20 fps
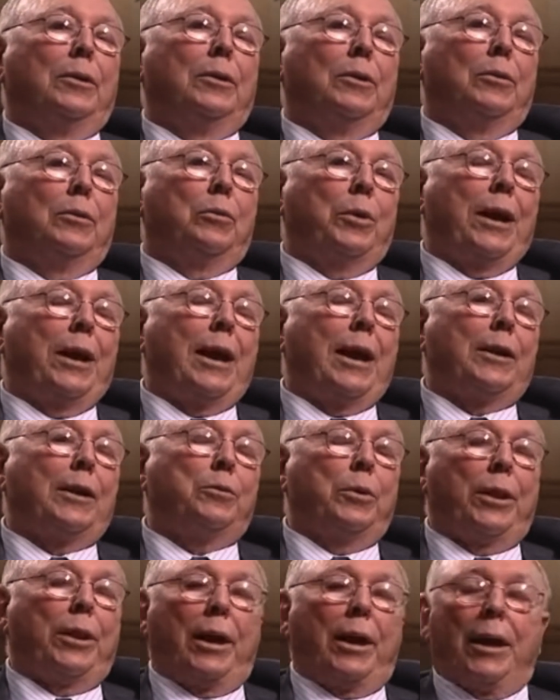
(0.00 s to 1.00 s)
react
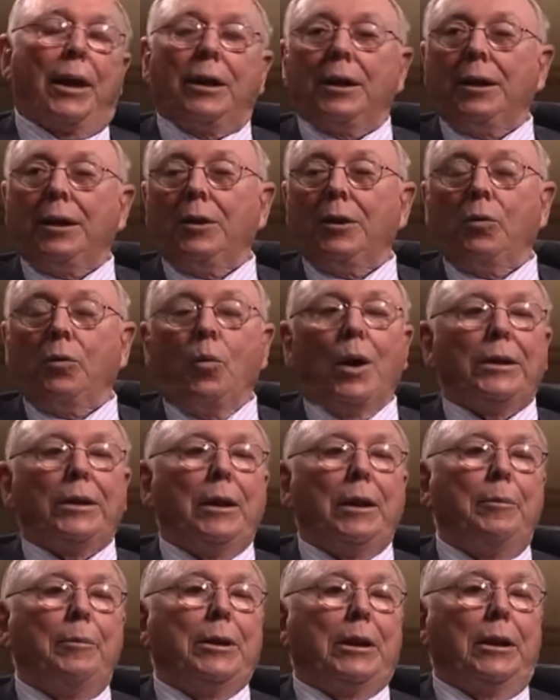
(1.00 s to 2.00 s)
with
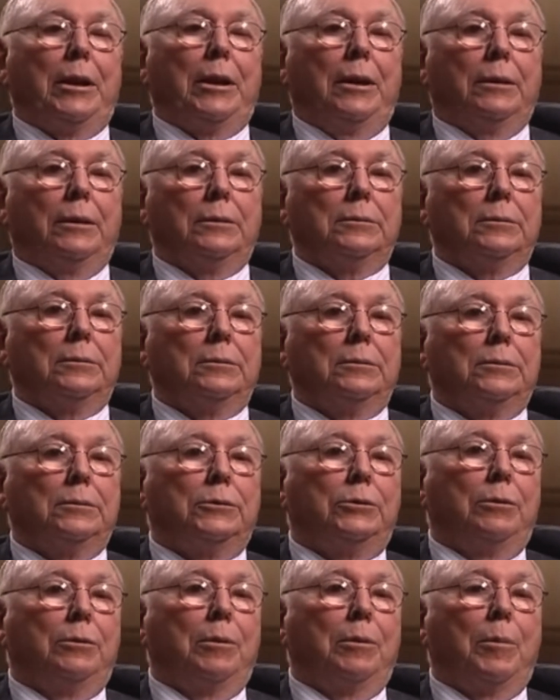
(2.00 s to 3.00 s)
equanimity
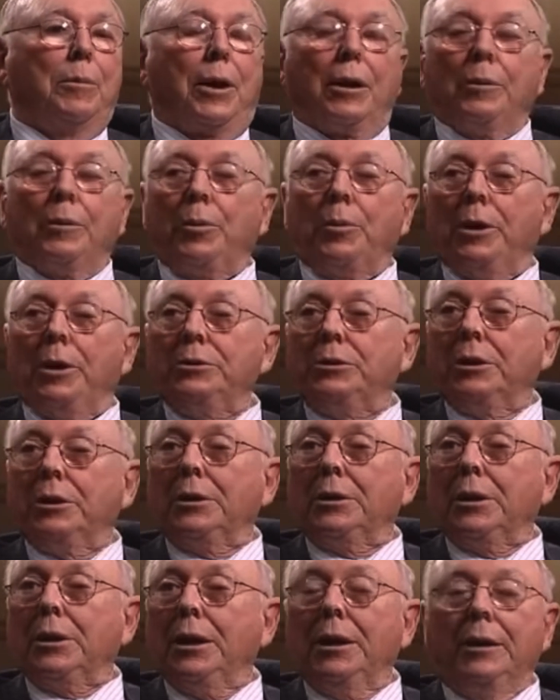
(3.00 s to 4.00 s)
to a market price
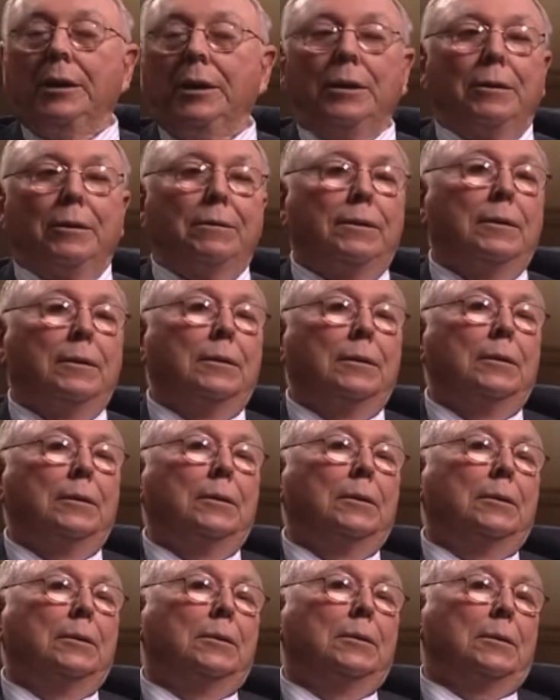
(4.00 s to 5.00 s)
decline of
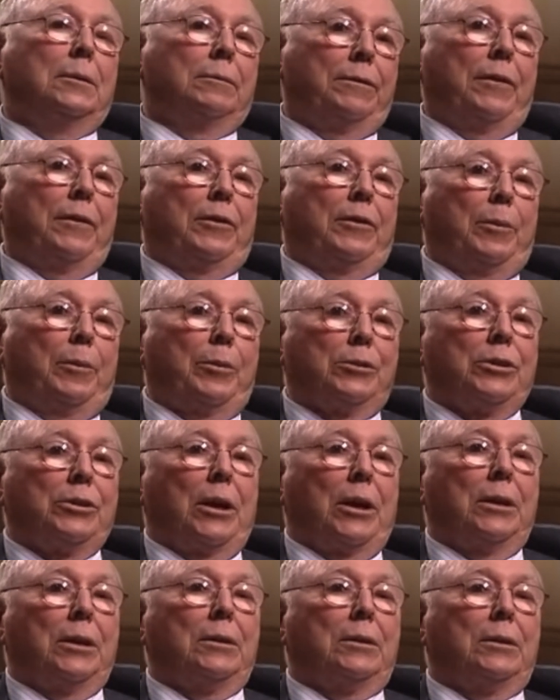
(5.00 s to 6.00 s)
50%